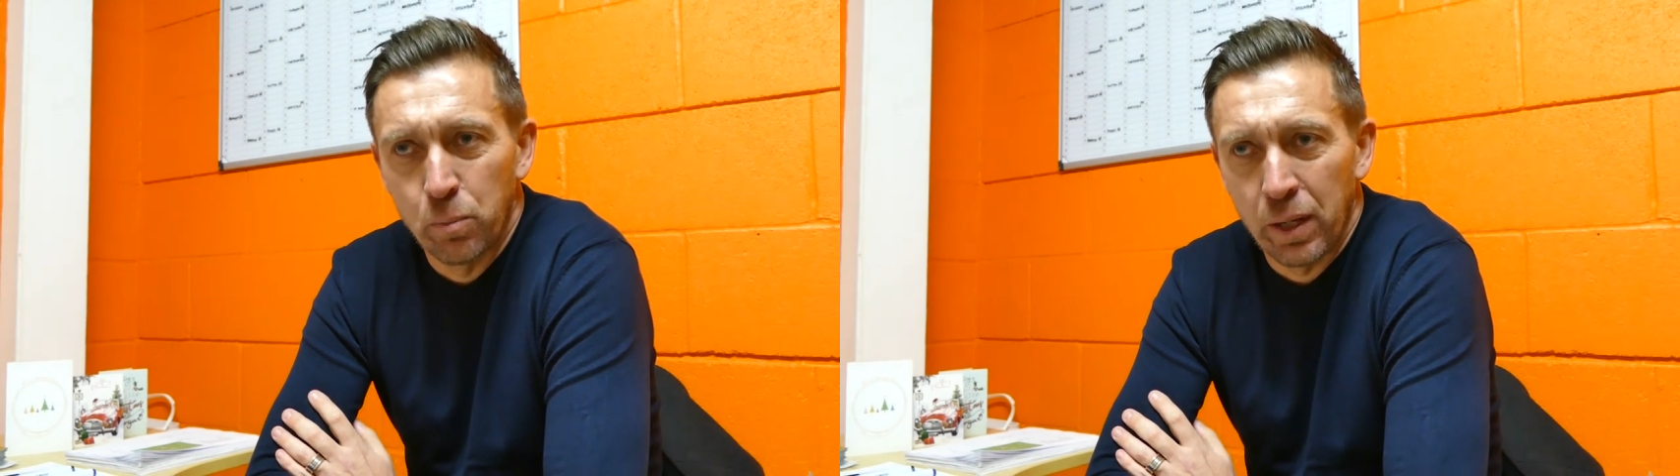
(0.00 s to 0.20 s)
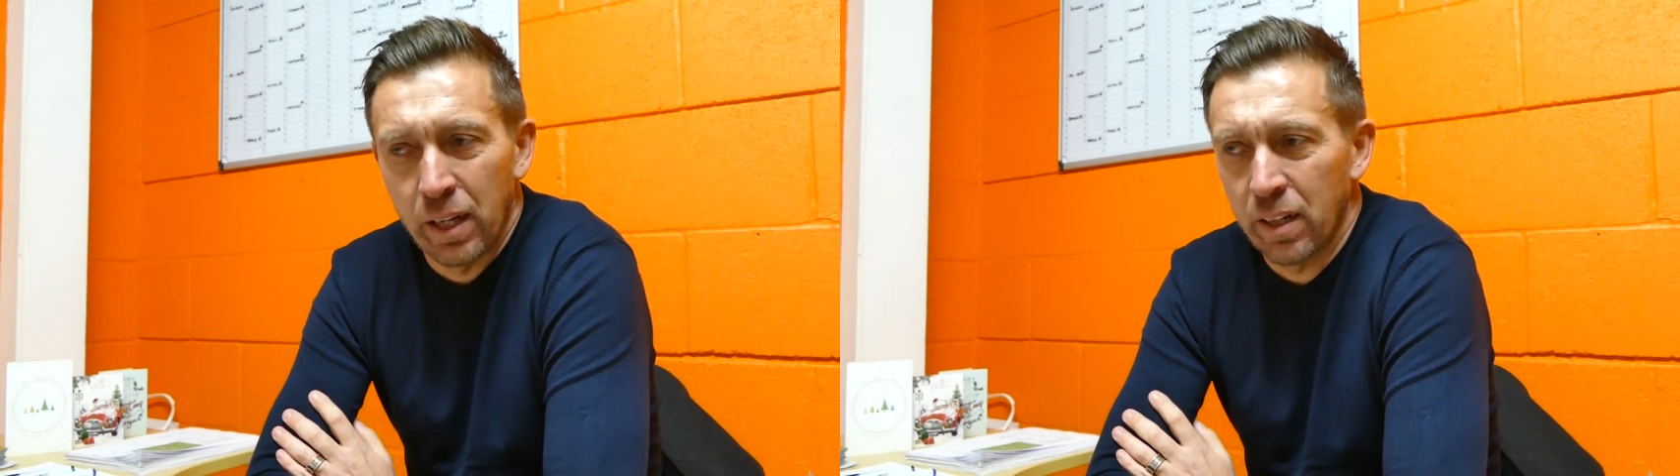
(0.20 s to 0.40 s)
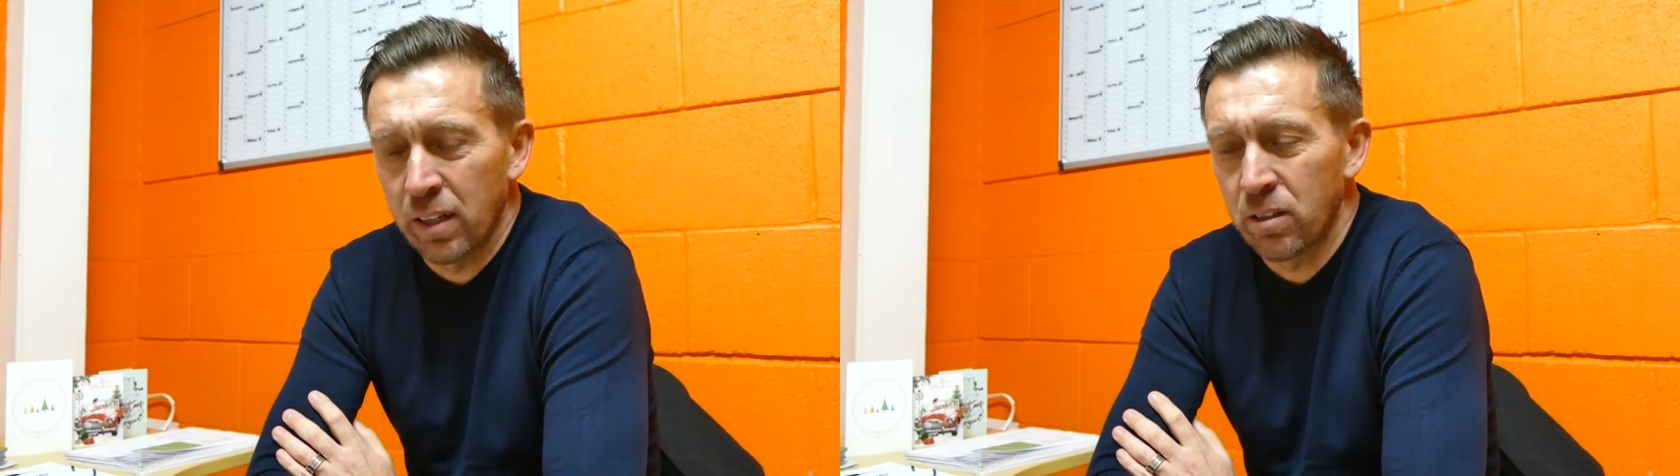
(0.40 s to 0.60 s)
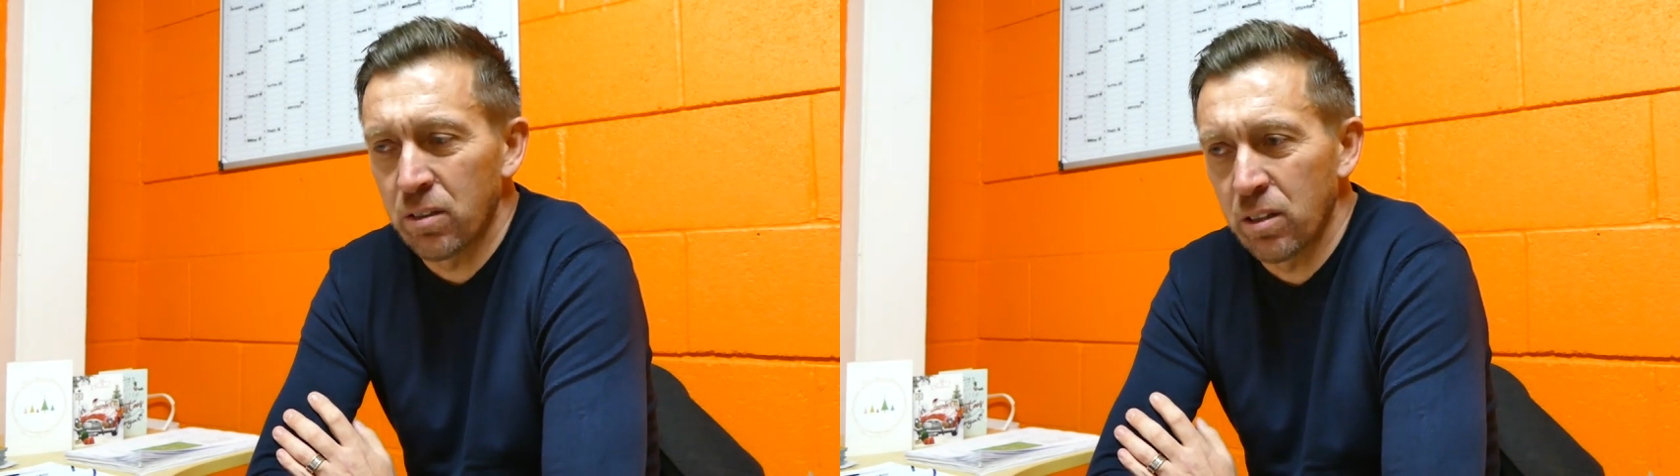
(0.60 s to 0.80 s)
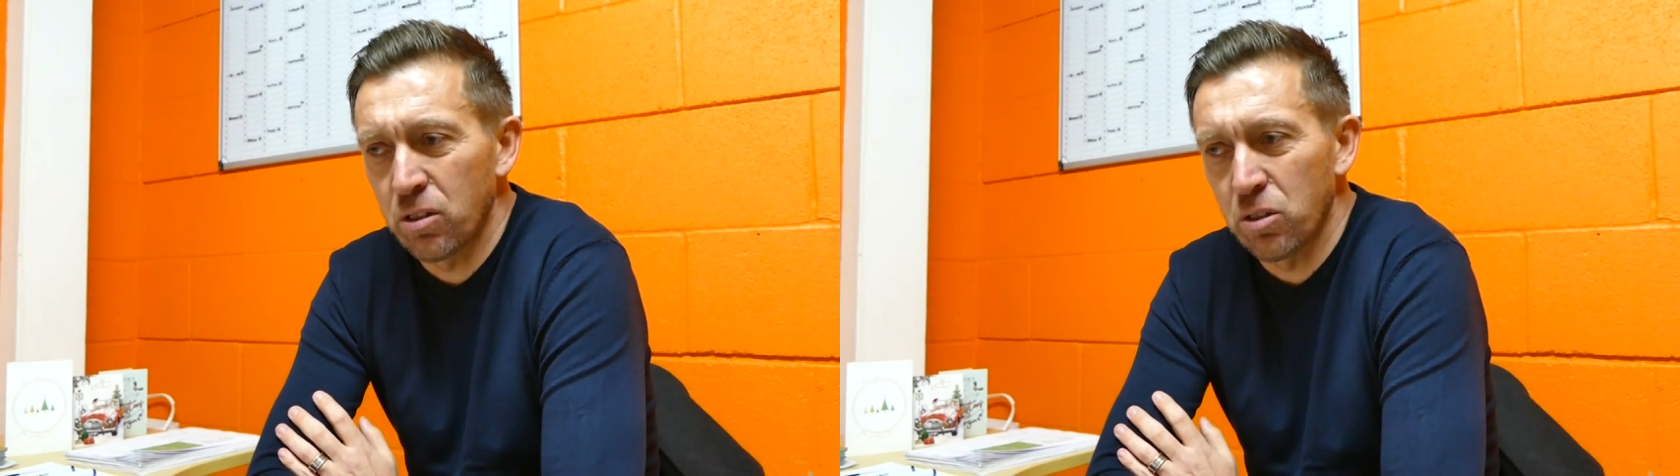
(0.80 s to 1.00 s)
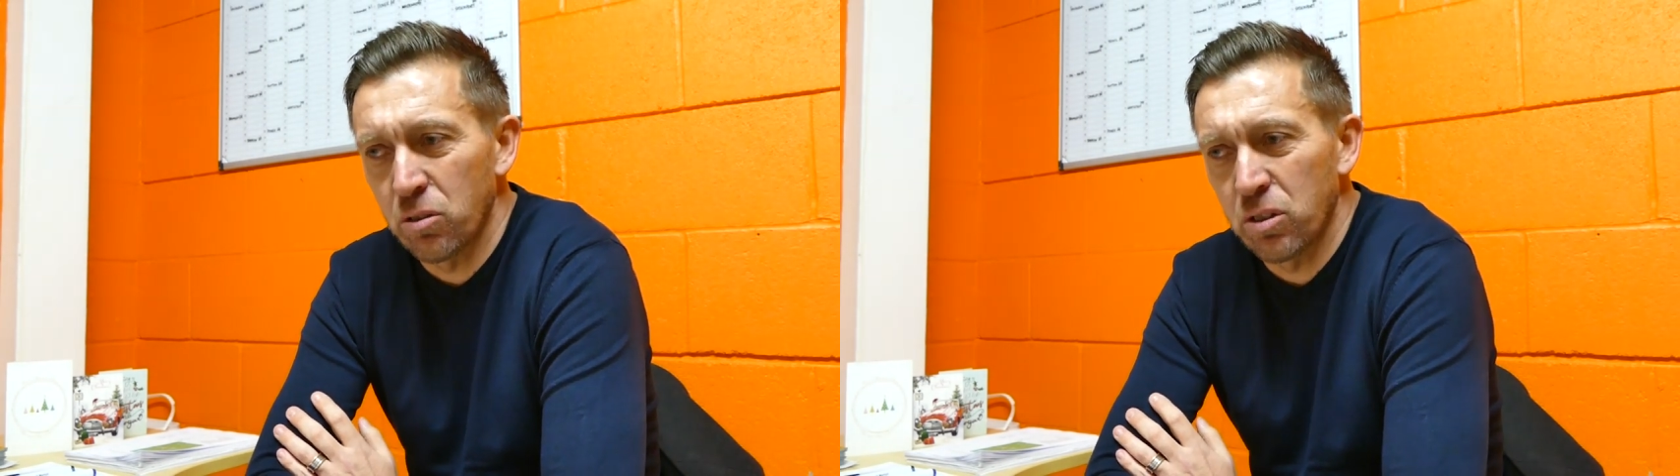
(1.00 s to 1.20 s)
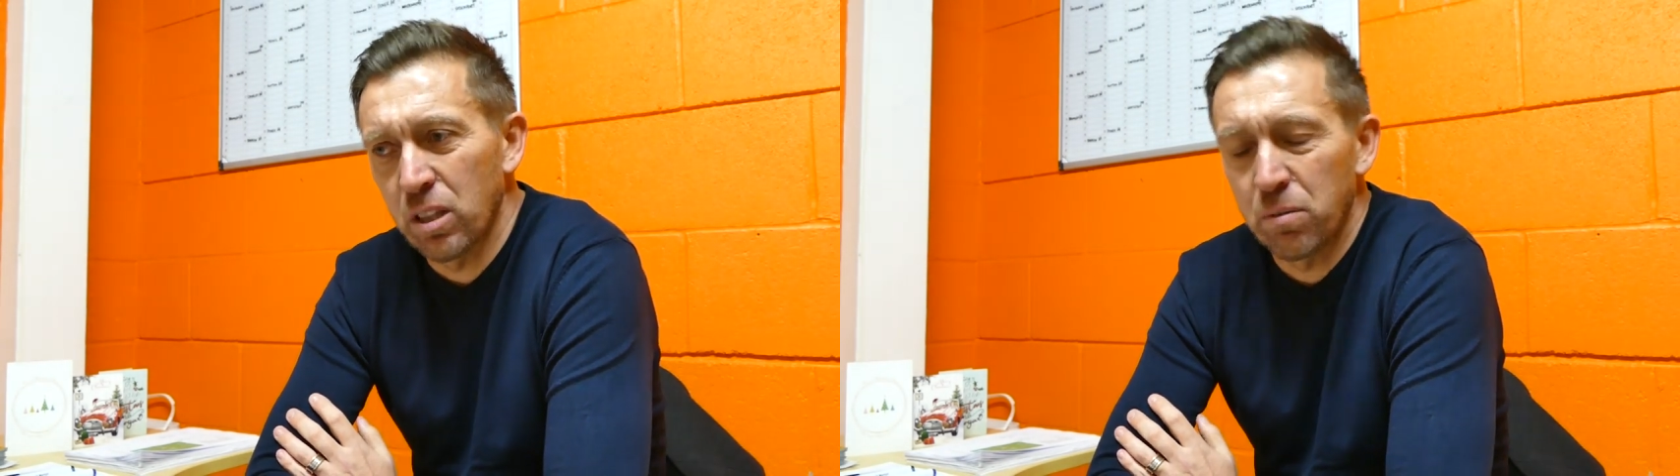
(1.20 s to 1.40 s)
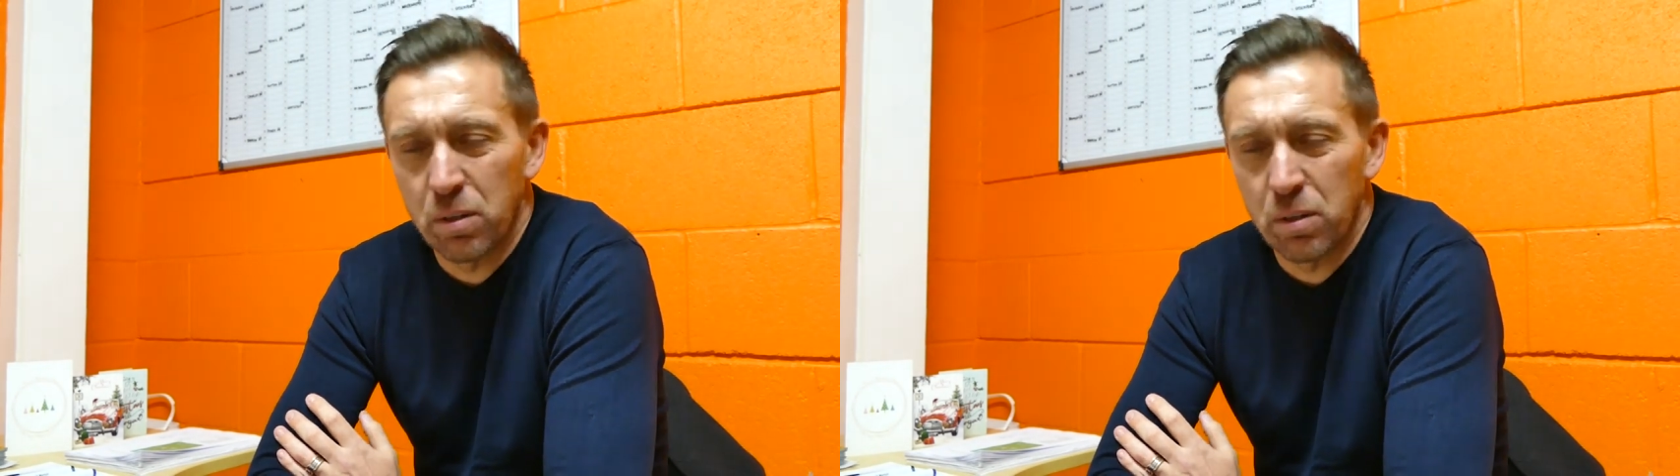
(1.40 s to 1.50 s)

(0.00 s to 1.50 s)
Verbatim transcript: bit and sort of said,